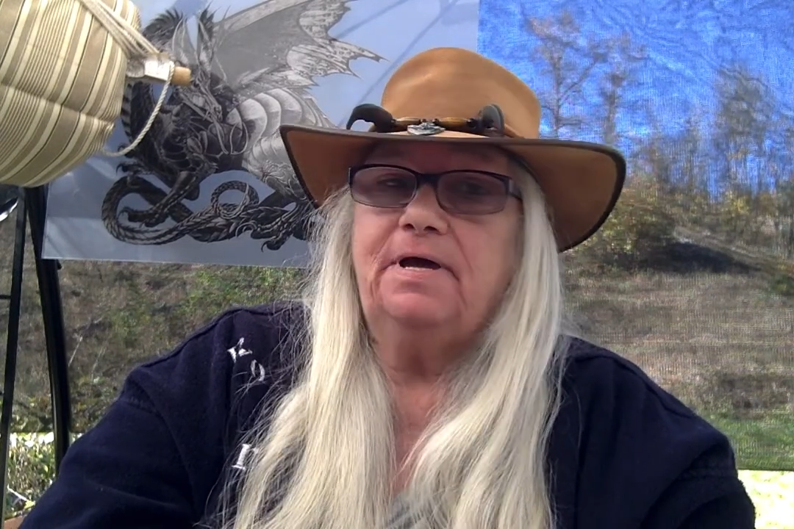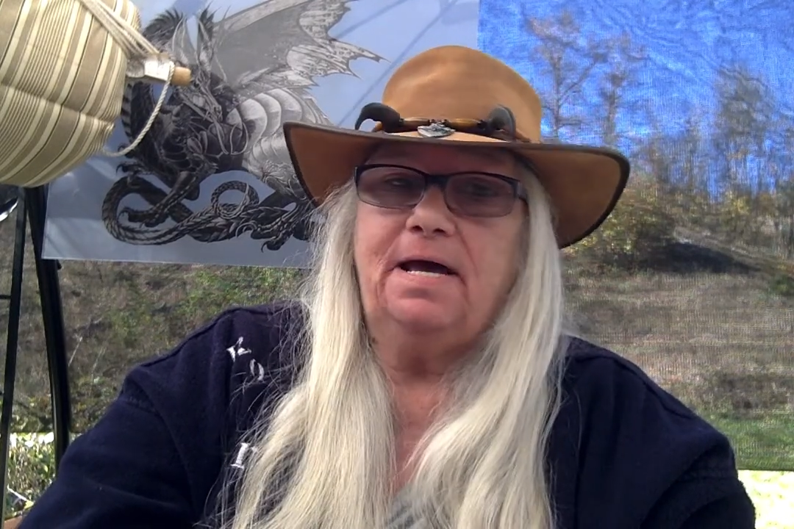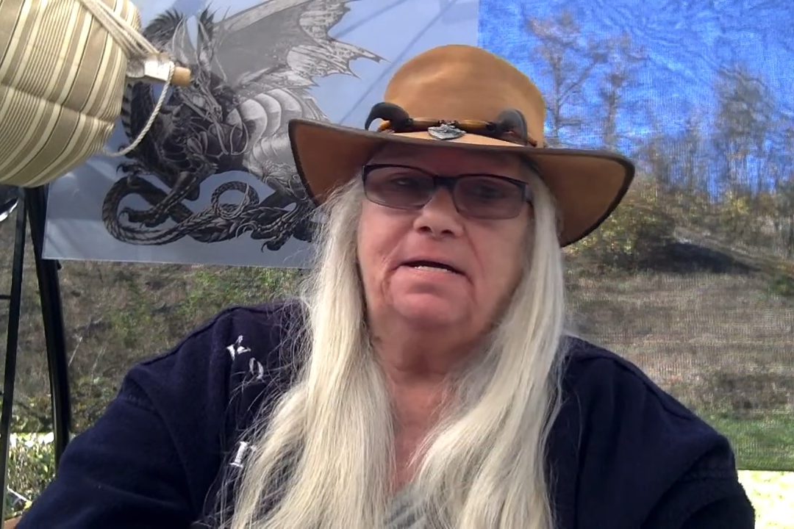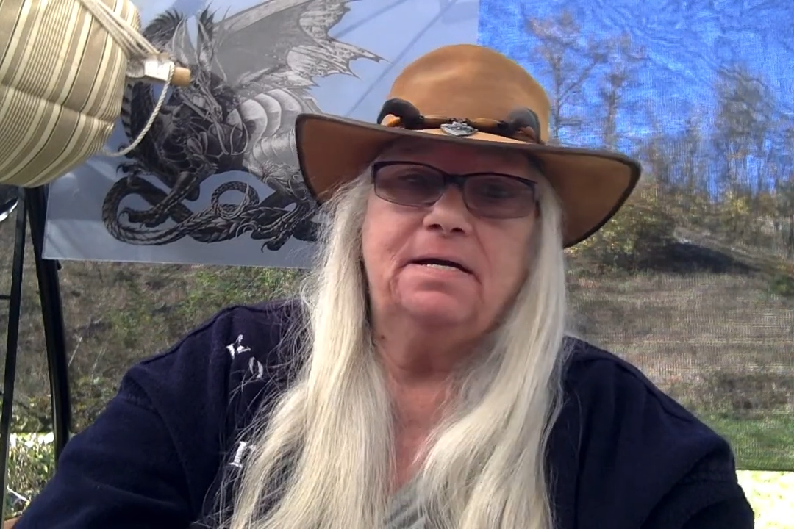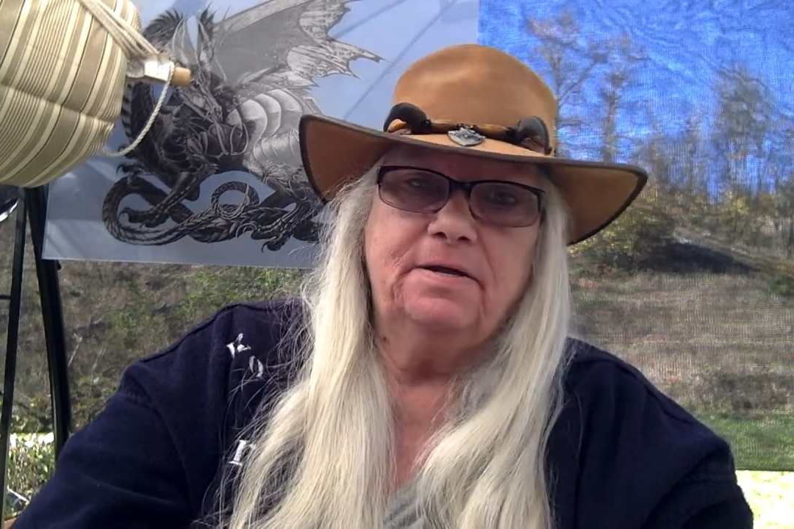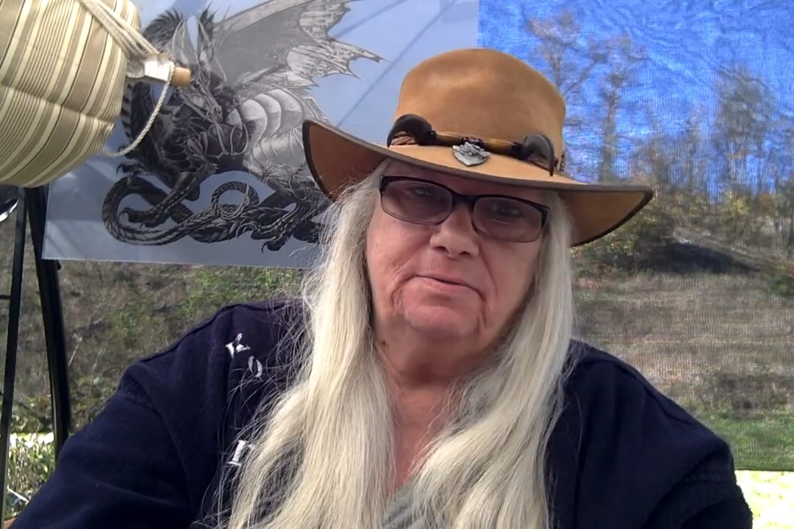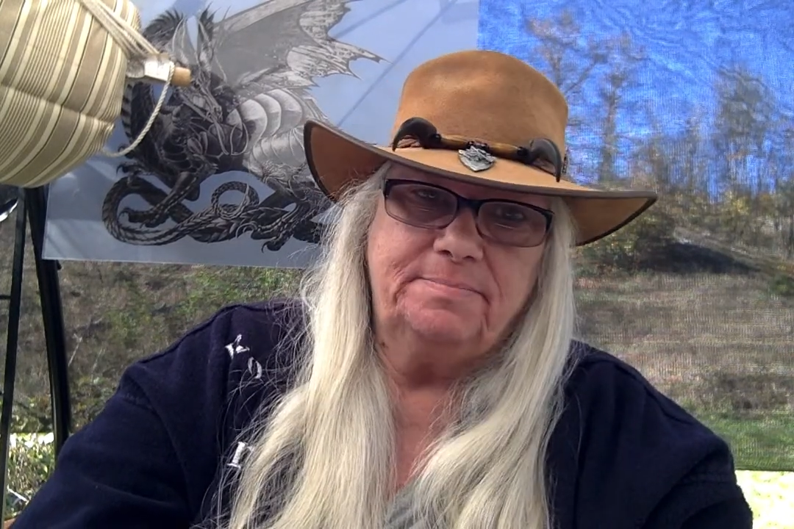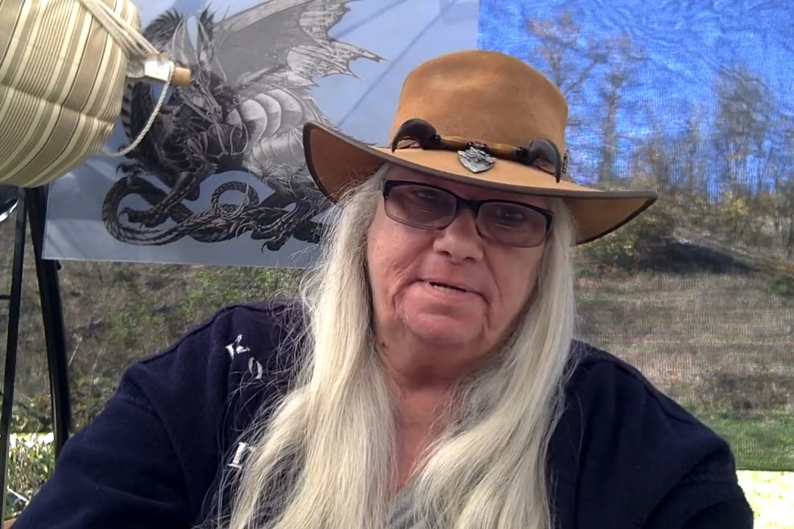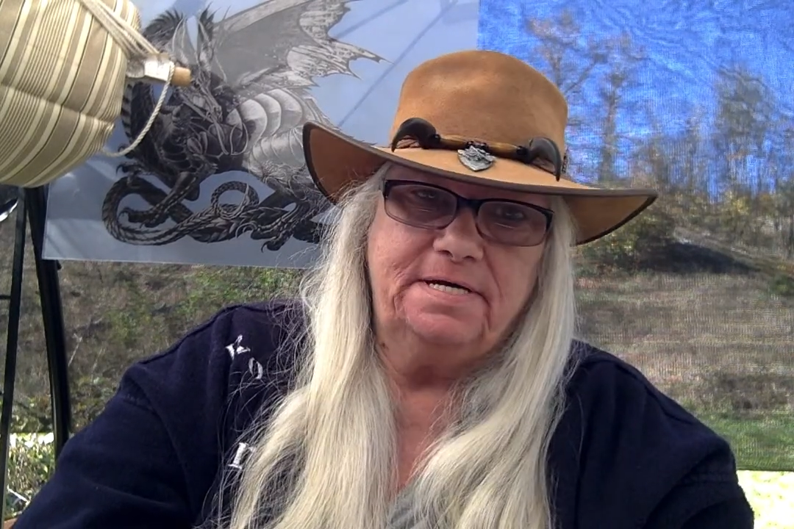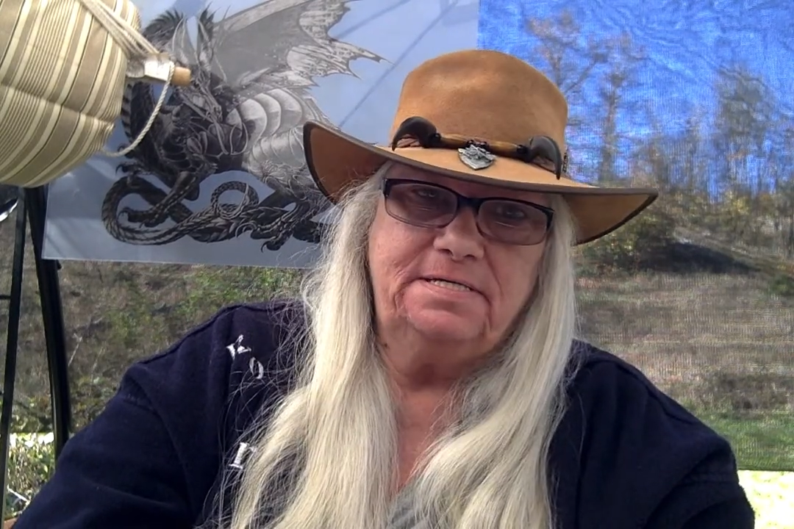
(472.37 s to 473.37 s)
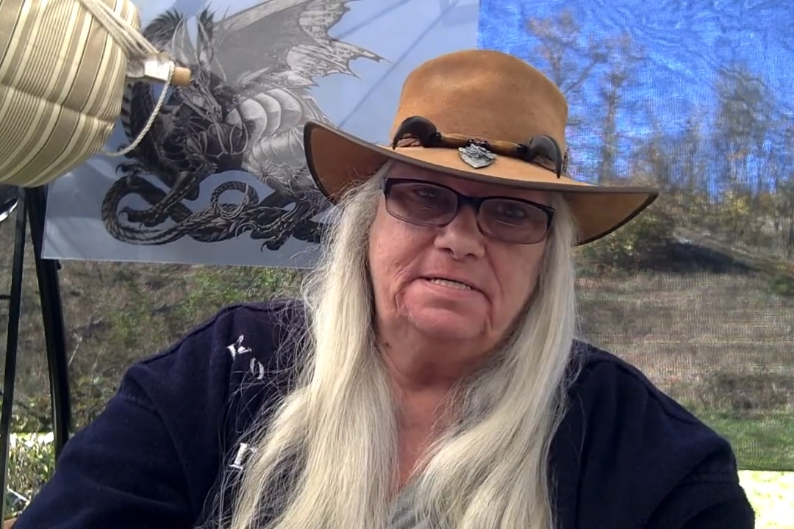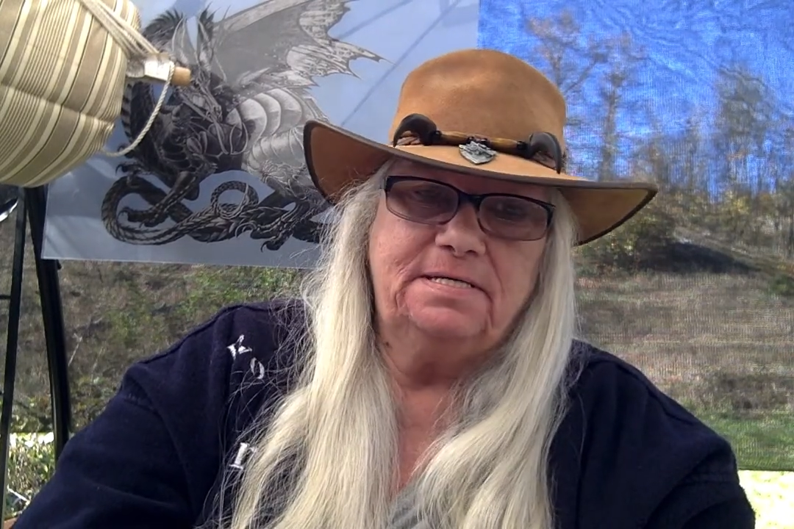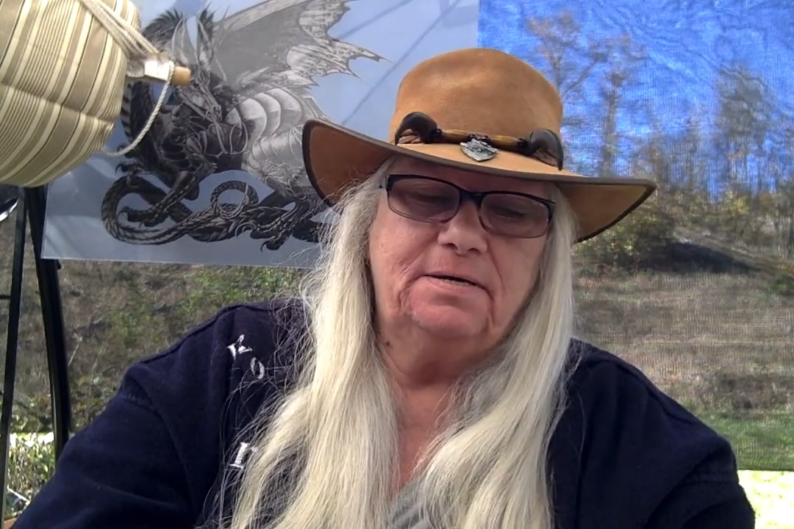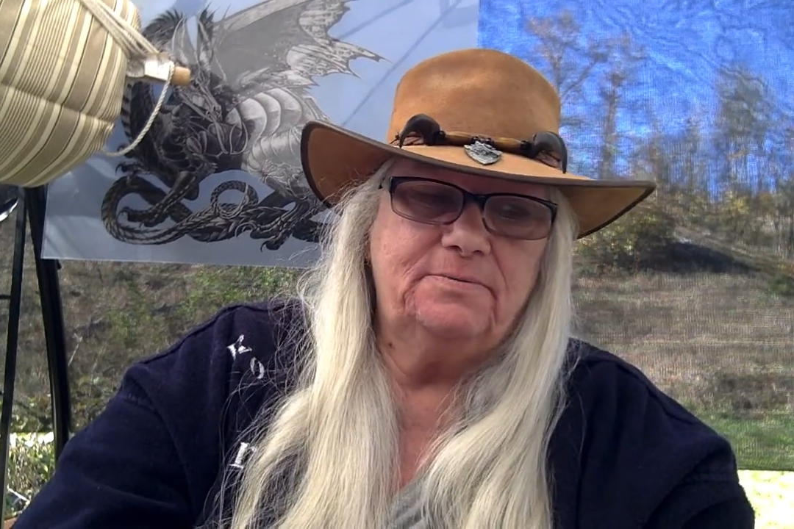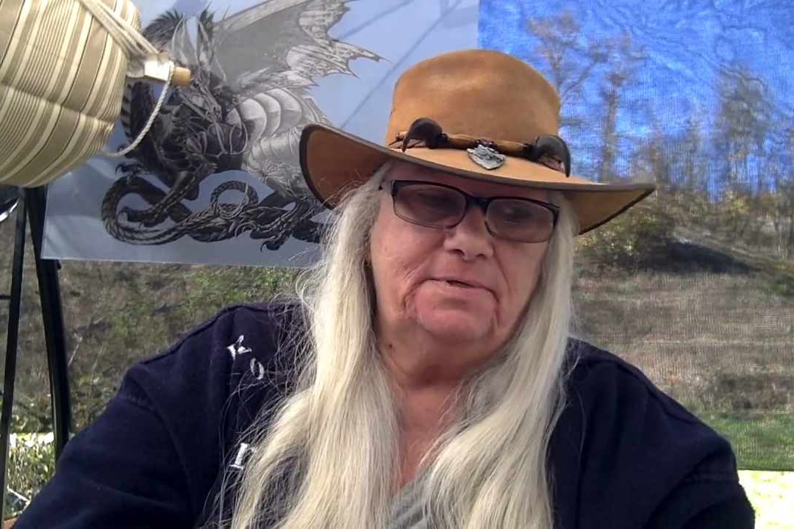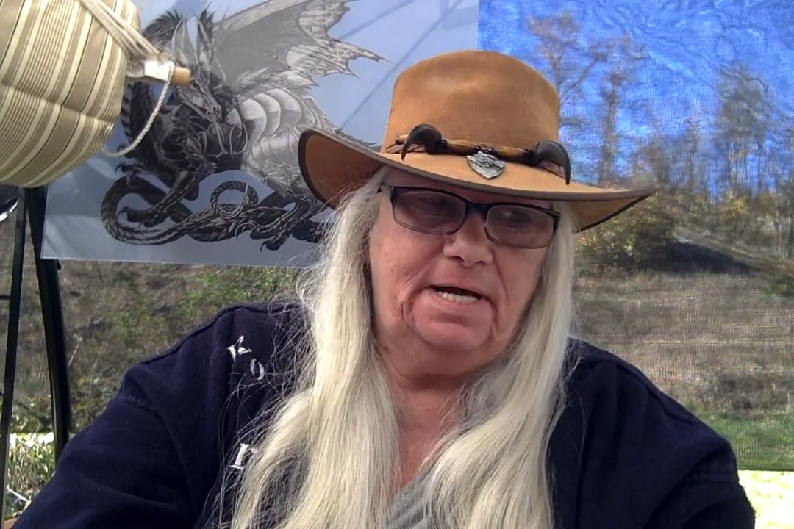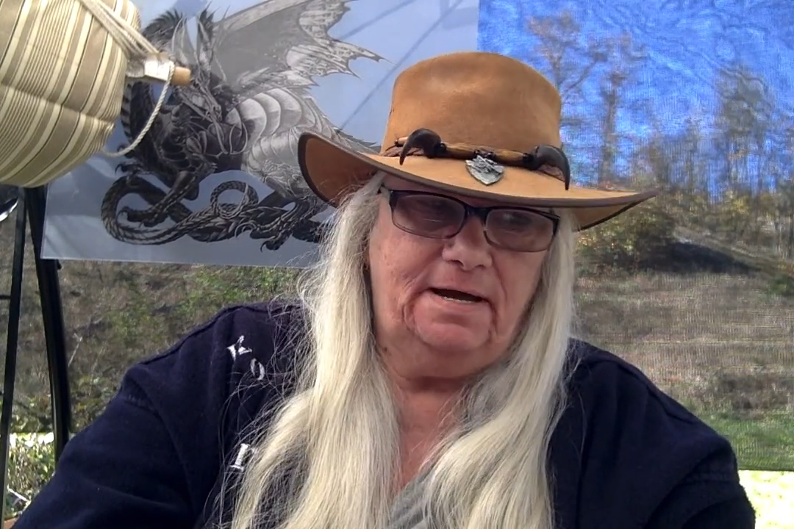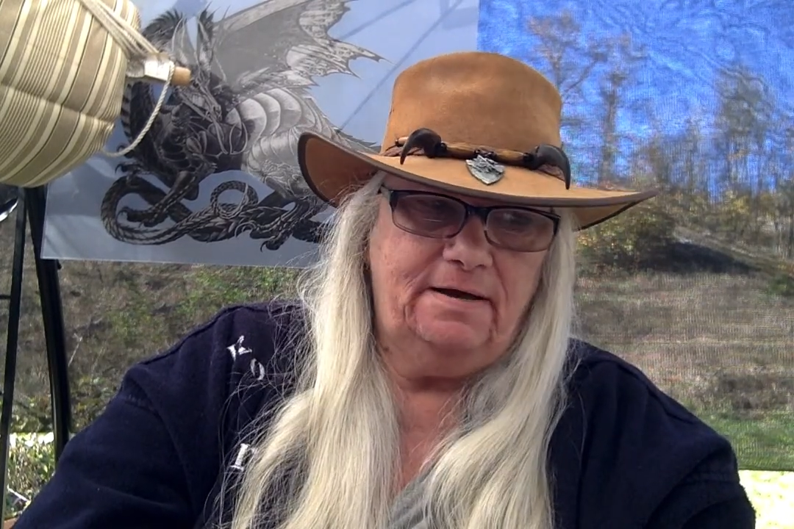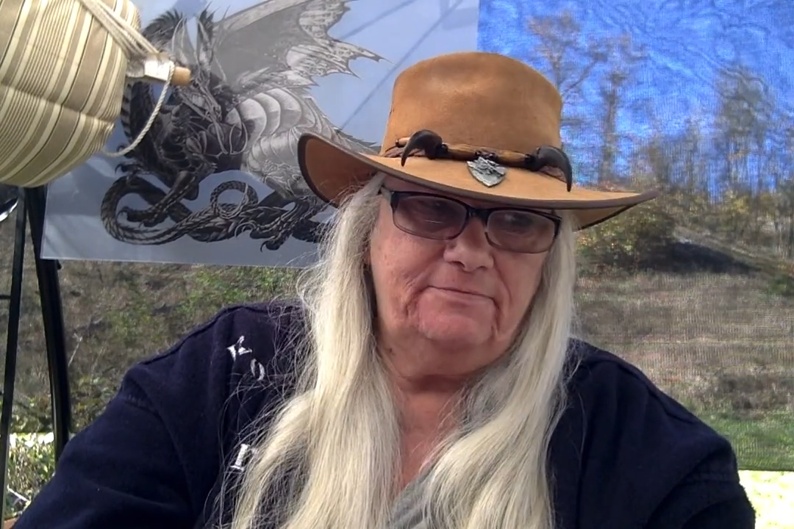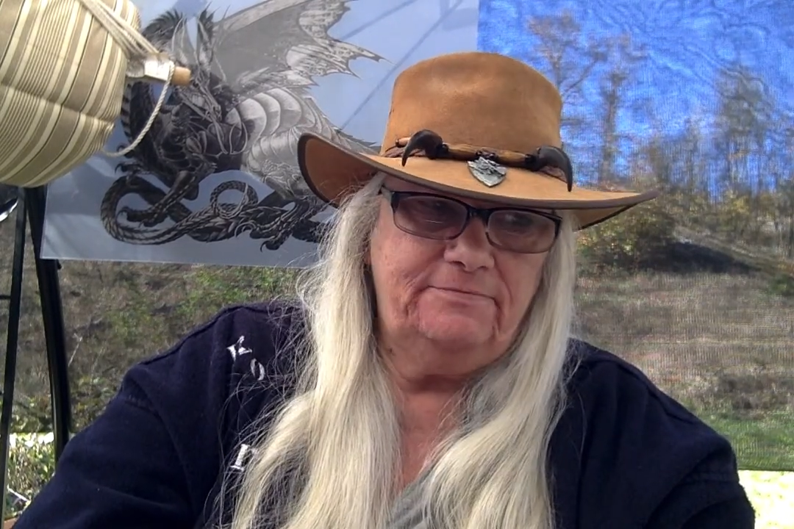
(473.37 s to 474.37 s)
at another place that we
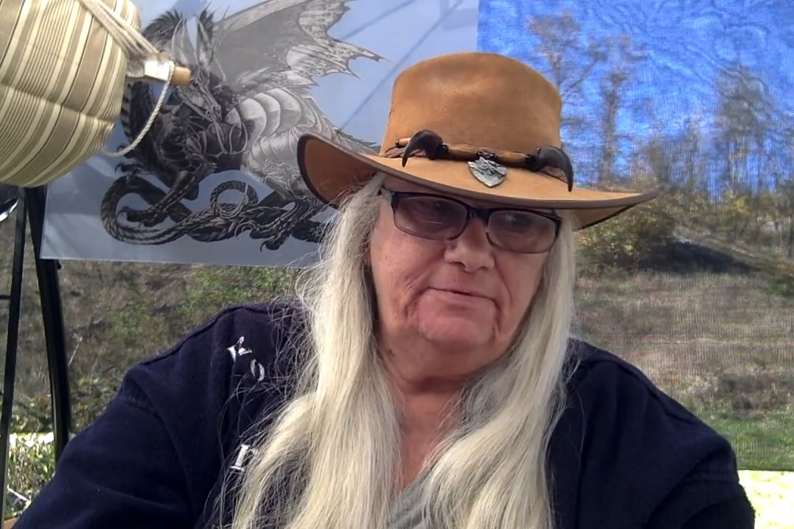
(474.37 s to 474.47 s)
have,